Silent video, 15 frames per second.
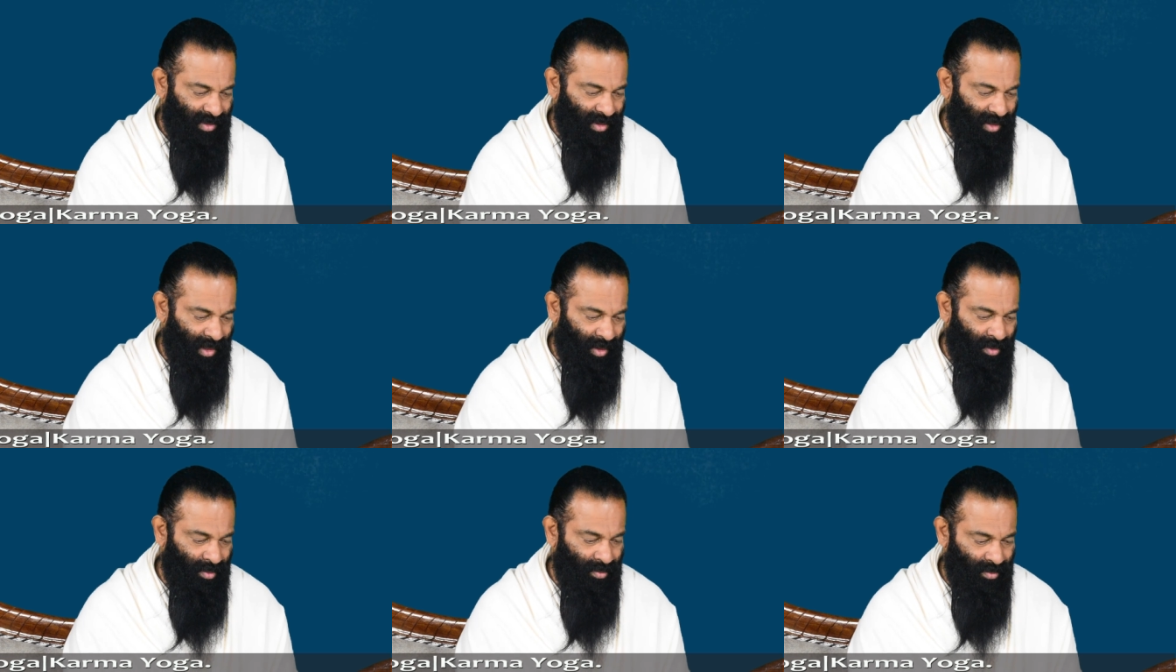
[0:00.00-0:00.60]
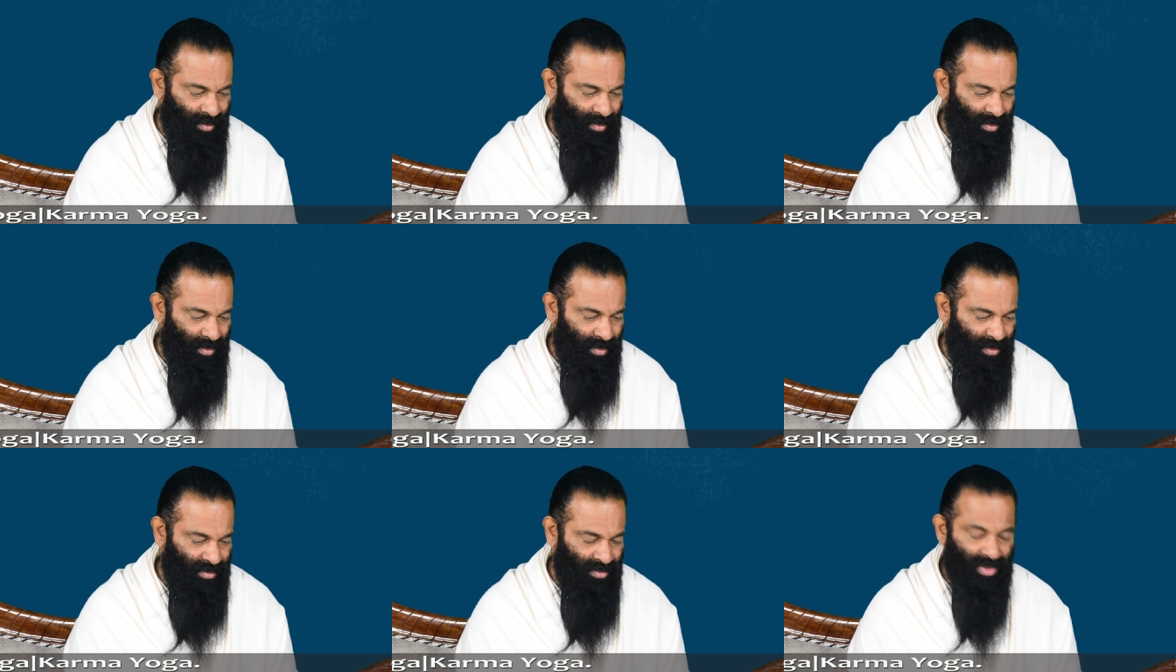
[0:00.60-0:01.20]
now
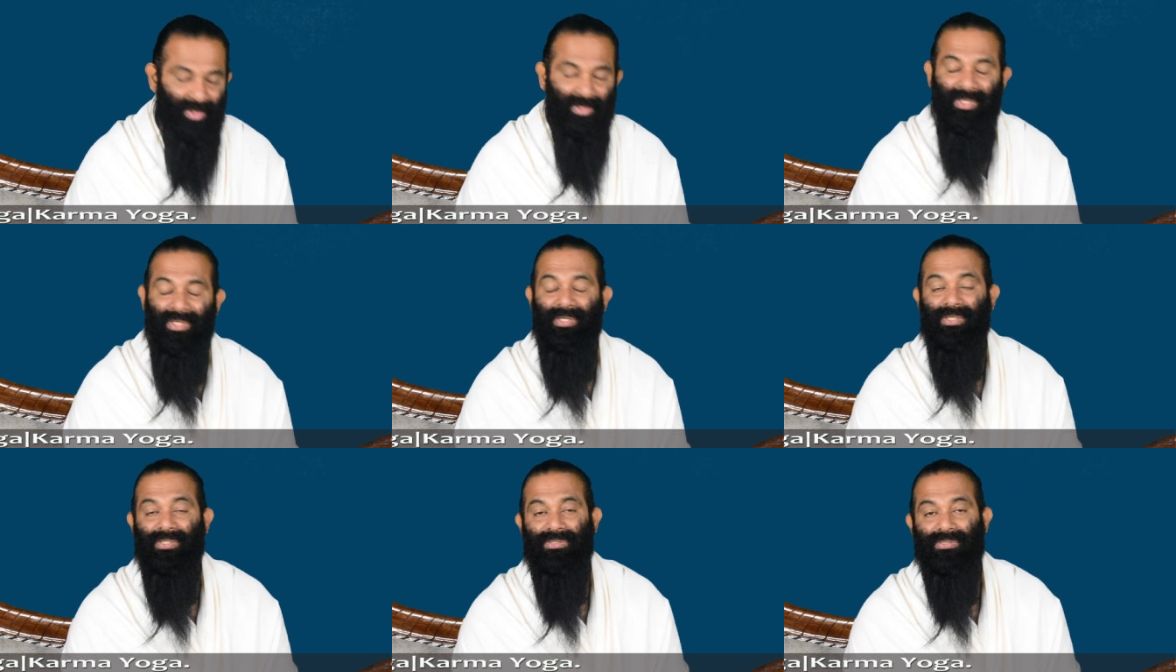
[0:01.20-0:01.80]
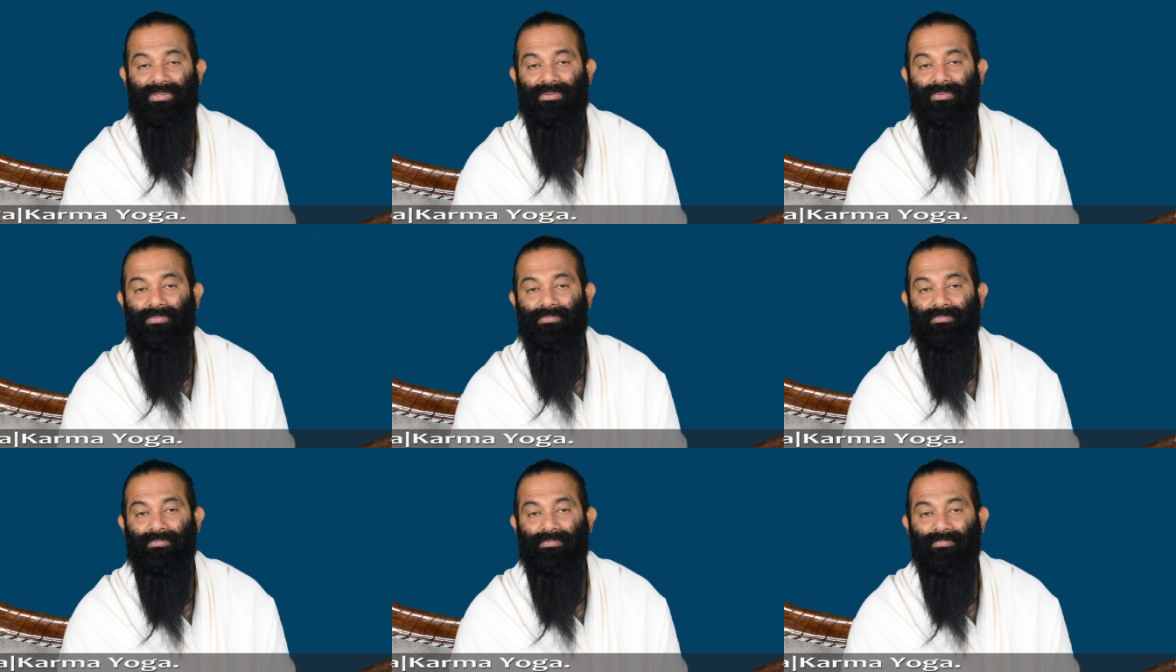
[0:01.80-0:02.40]
13 years
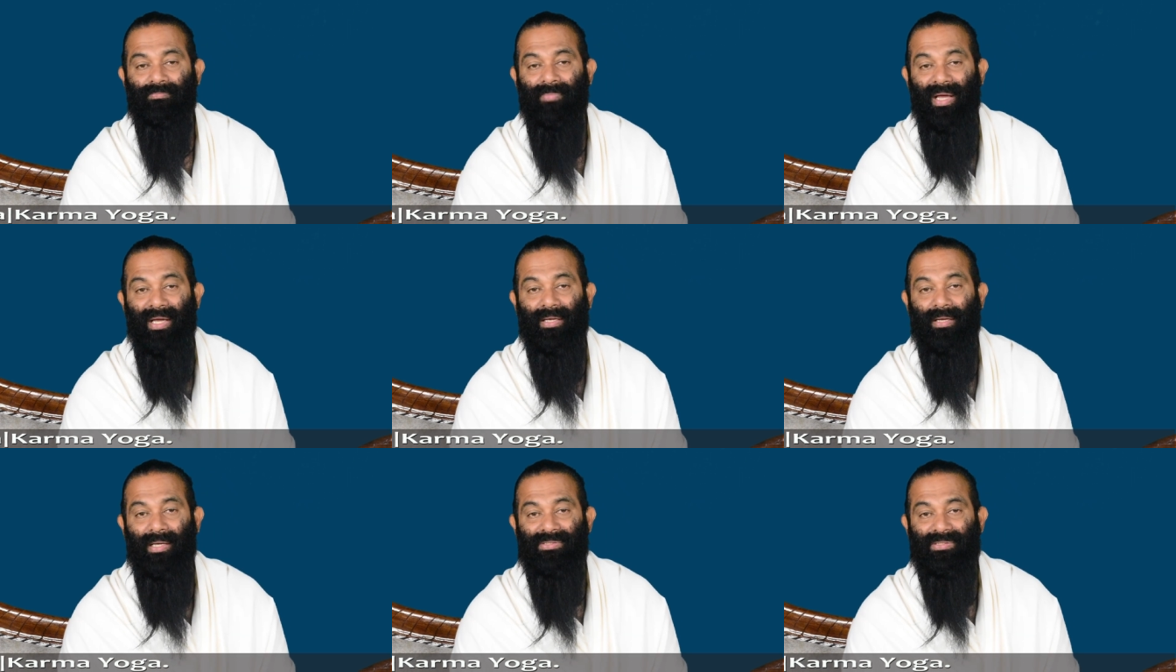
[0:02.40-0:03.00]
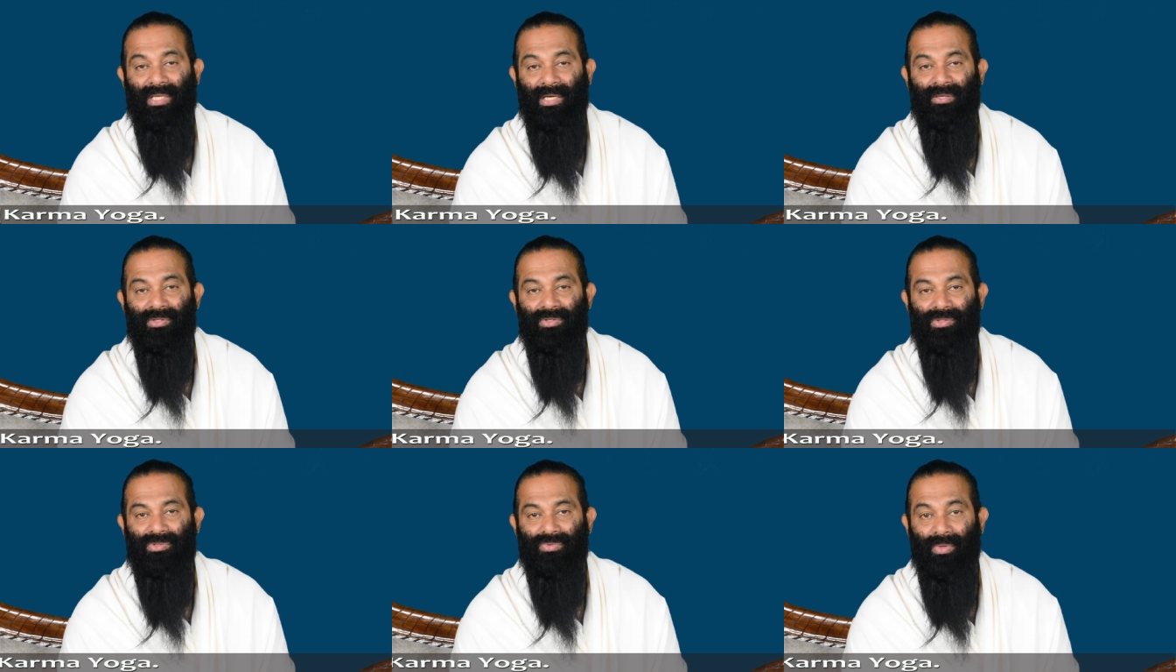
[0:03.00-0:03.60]
back, I
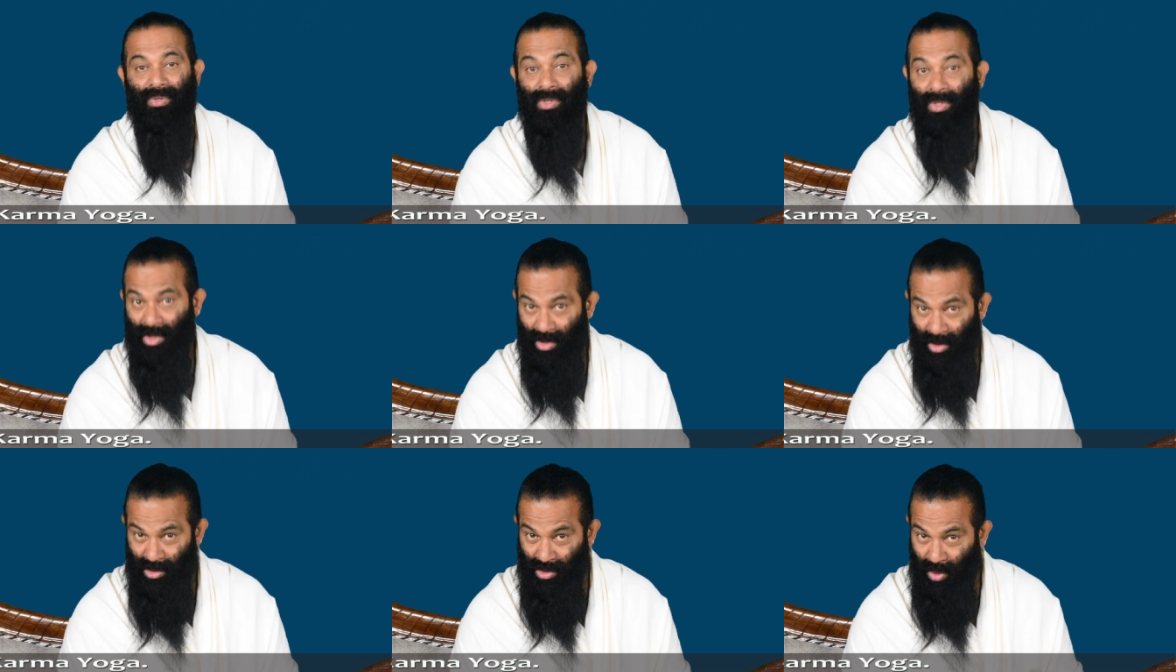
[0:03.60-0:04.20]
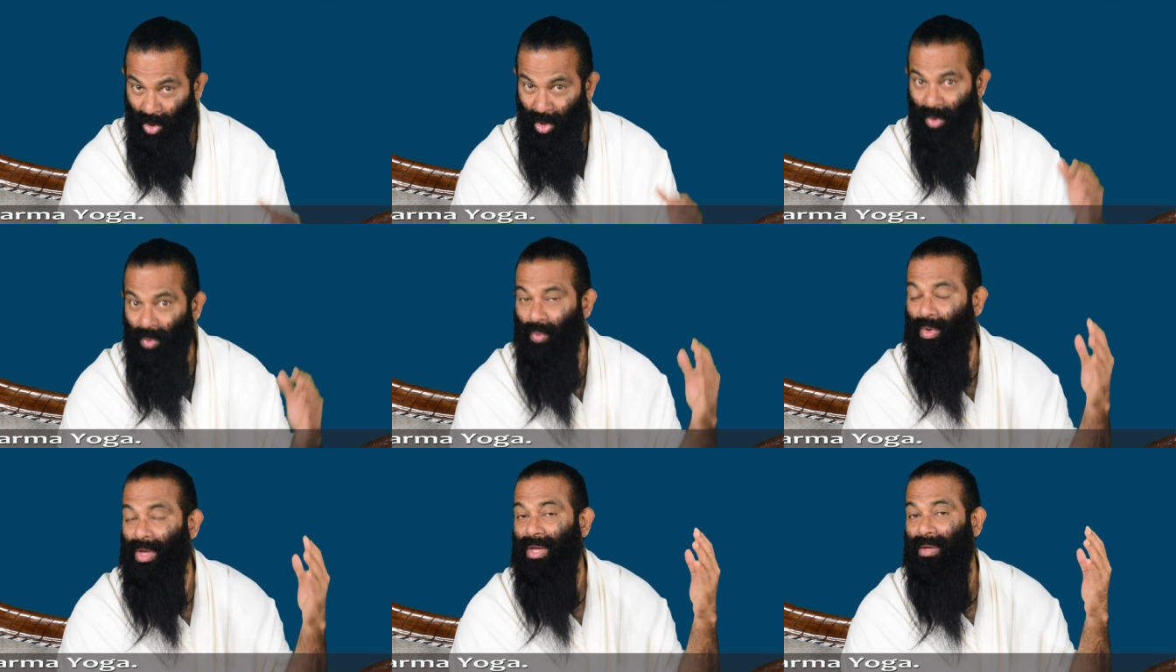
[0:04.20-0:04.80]
started this one. It's a
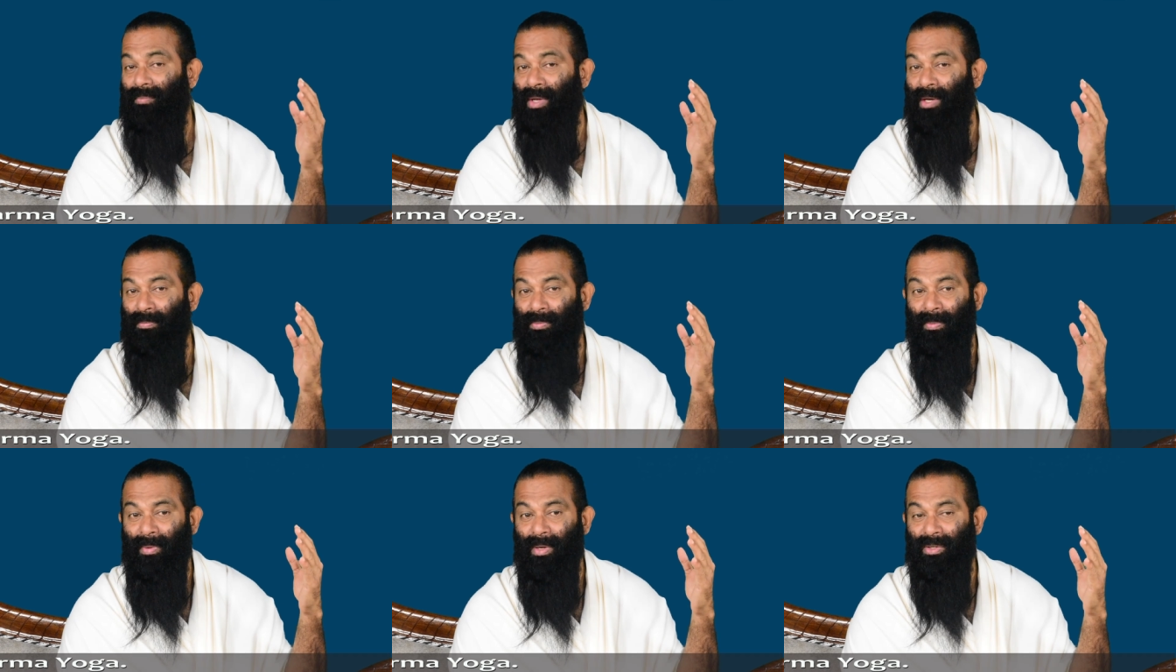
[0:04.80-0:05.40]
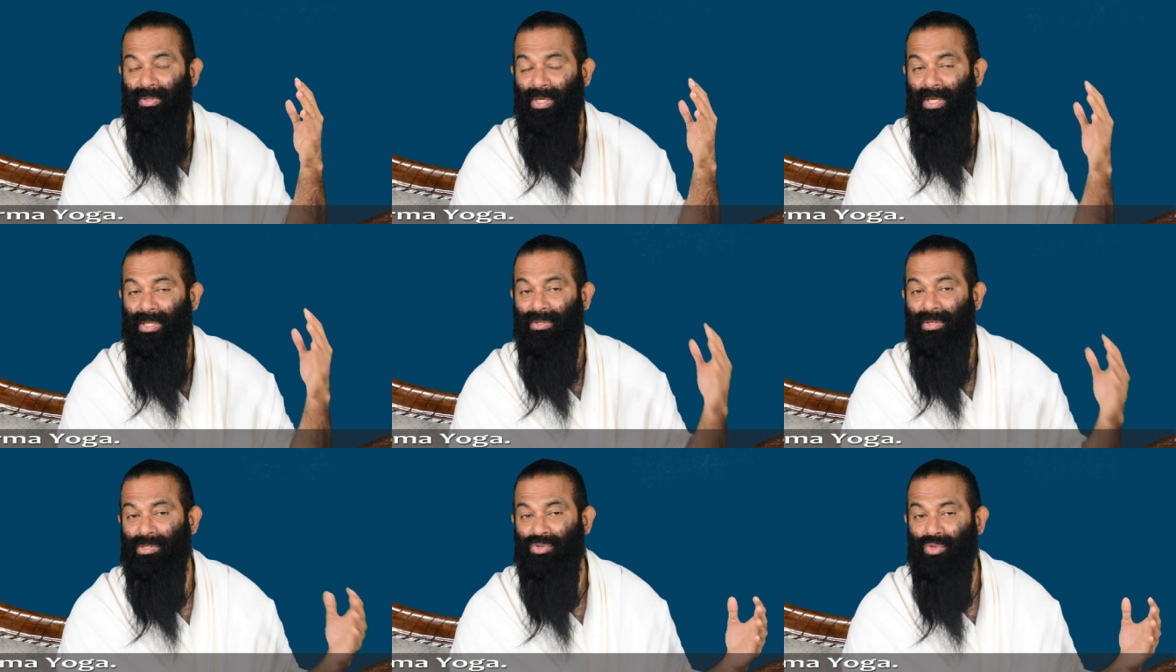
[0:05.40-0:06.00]
long way. Many people are
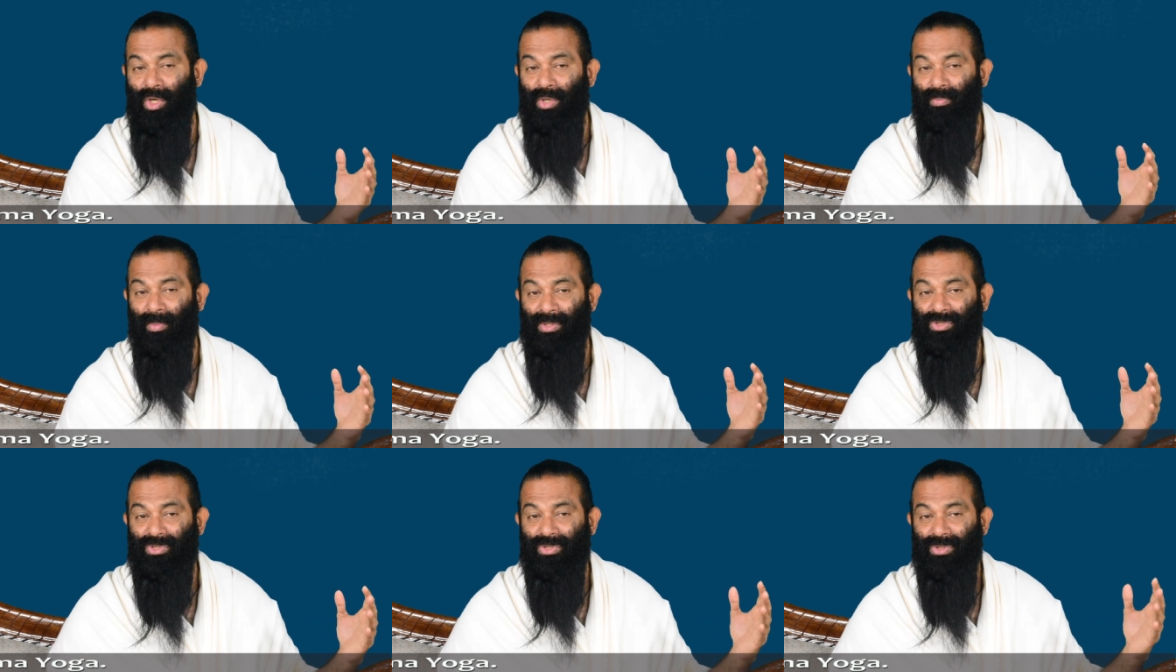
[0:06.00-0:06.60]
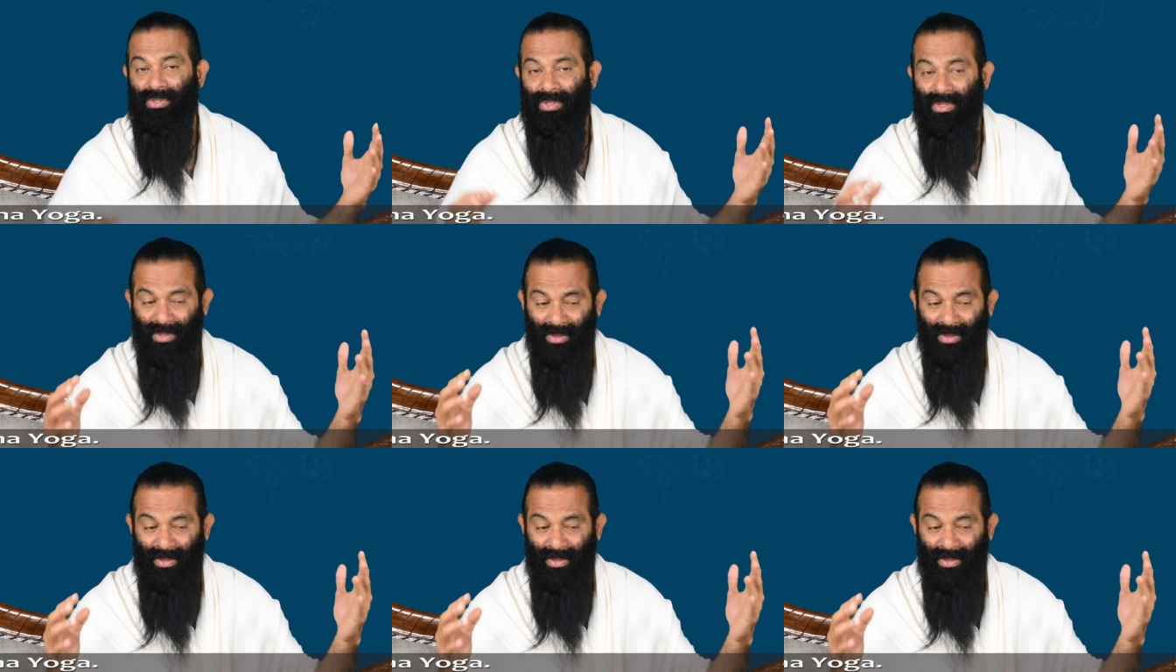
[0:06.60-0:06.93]
telling that's not much